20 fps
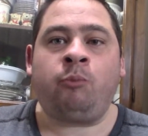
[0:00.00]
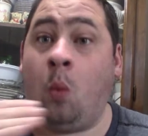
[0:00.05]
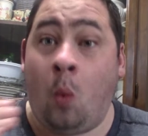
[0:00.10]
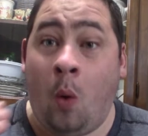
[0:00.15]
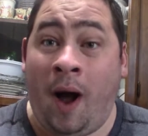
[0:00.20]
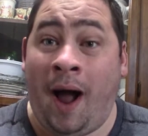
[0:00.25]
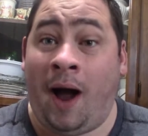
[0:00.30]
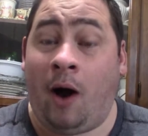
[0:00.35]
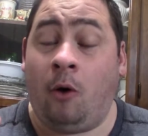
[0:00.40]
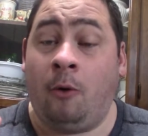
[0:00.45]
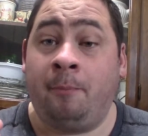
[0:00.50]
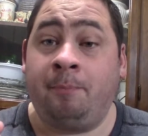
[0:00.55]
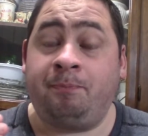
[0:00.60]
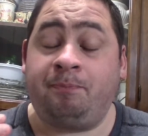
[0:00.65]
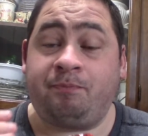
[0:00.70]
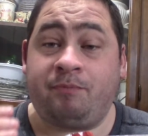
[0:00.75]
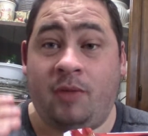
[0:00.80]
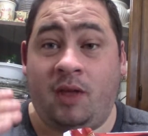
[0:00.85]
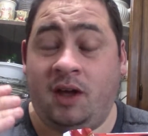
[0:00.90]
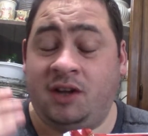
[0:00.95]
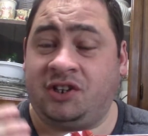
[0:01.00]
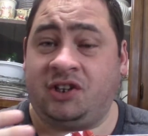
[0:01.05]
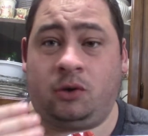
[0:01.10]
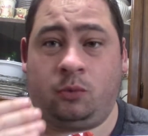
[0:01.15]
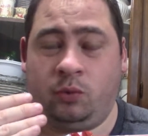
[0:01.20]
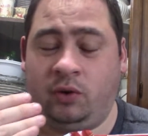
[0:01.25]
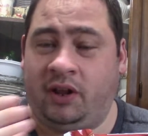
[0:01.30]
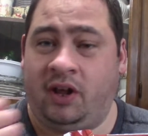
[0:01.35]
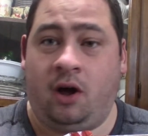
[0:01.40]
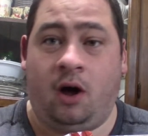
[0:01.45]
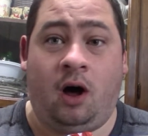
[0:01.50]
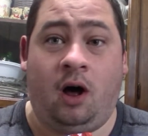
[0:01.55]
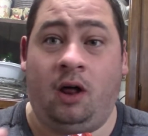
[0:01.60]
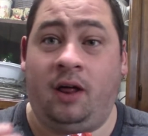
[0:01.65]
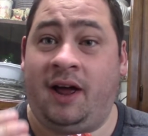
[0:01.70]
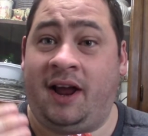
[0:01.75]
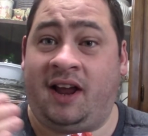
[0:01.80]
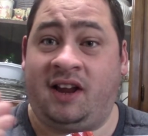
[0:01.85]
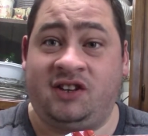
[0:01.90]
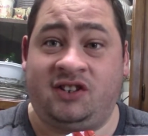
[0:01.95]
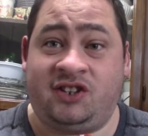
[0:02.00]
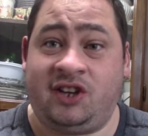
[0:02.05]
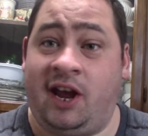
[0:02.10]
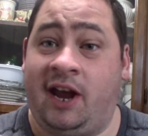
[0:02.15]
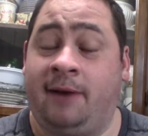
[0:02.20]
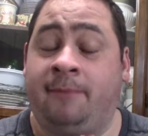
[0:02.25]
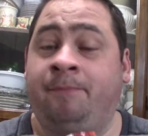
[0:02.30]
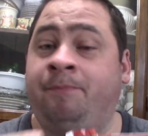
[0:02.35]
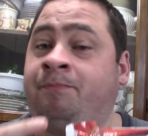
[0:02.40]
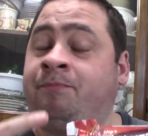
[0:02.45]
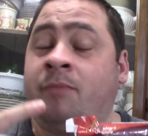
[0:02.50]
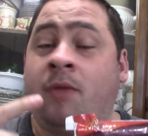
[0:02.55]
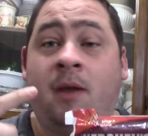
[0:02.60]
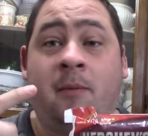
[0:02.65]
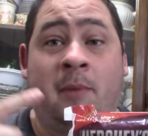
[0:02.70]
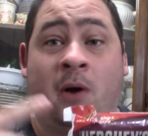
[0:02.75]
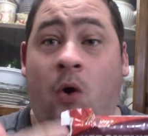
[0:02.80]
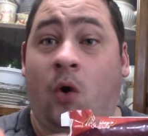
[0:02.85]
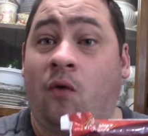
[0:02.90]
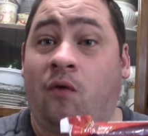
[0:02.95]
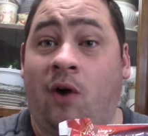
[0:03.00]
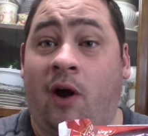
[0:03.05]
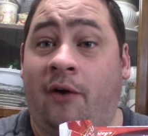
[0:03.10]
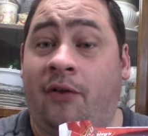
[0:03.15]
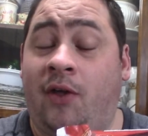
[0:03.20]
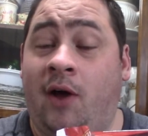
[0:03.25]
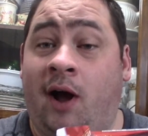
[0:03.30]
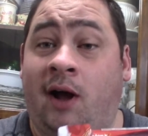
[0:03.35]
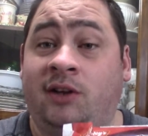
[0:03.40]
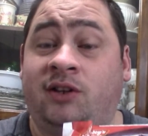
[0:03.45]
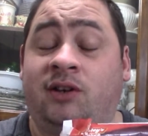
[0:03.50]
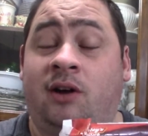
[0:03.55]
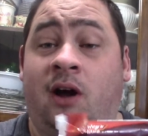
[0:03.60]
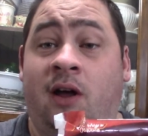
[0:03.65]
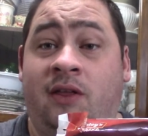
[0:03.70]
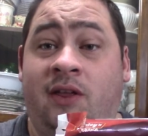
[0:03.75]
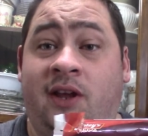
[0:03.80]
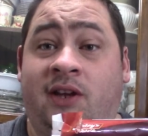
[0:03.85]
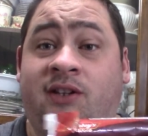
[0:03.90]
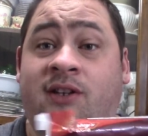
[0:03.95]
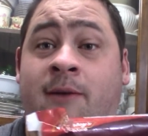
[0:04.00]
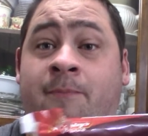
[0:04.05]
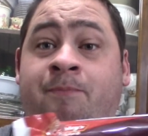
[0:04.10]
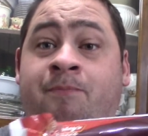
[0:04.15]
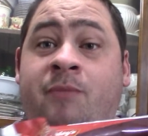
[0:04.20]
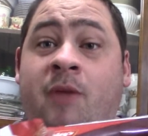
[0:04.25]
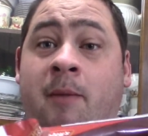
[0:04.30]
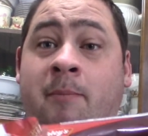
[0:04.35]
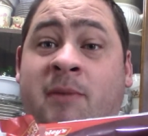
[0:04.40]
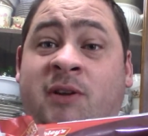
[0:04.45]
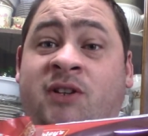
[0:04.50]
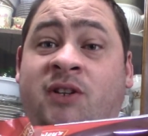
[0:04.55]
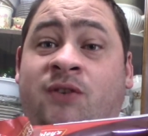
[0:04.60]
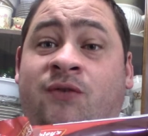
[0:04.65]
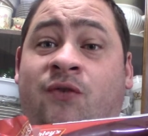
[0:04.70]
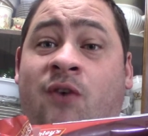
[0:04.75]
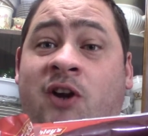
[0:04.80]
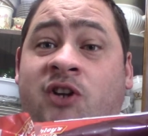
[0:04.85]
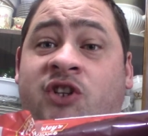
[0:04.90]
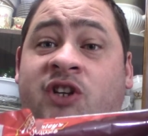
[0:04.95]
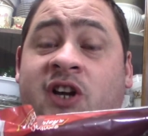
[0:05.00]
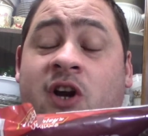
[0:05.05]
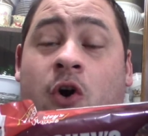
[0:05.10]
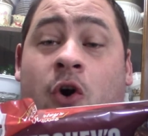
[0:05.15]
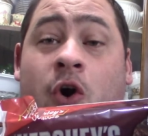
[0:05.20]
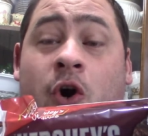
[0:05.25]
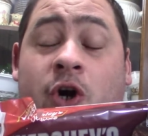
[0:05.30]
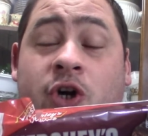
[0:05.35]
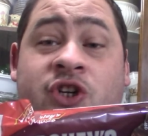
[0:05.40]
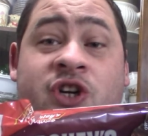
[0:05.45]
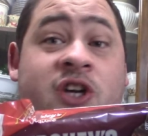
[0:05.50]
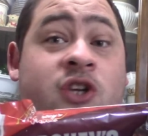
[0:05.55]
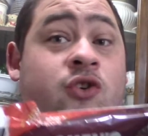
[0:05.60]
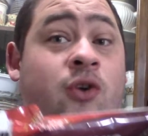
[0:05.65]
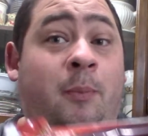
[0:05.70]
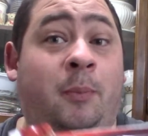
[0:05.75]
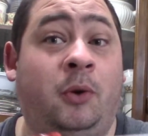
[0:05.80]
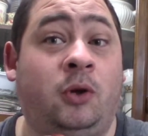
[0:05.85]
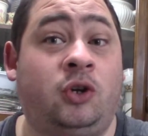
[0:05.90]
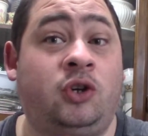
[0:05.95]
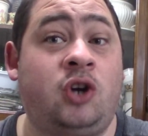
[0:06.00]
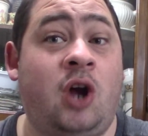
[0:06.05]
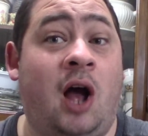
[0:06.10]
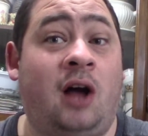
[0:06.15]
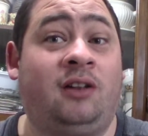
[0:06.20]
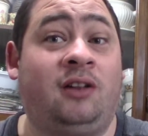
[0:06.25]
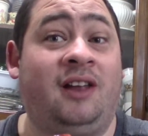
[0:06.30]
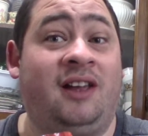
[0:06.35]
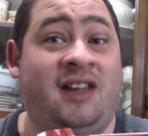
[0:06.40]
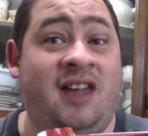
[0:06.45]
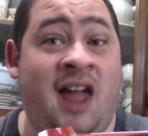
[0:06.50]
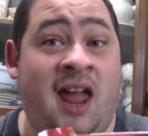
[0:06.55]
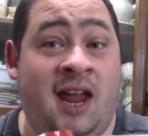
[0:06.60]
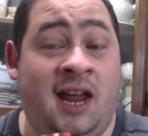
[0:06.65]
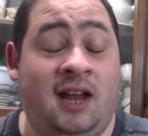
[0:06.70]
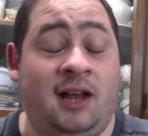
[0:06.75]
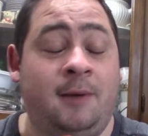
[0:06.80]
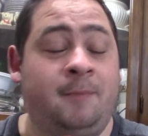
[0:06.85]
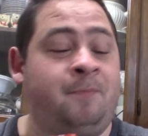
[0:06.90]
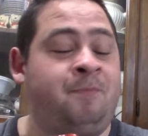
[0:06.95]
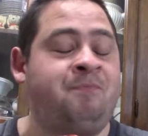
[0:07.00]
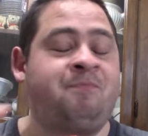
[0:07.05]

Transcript: Wow, that's really all I can say. My overall thoughts on this Mrs. Freshley Hershey Triple Chocolate Cake.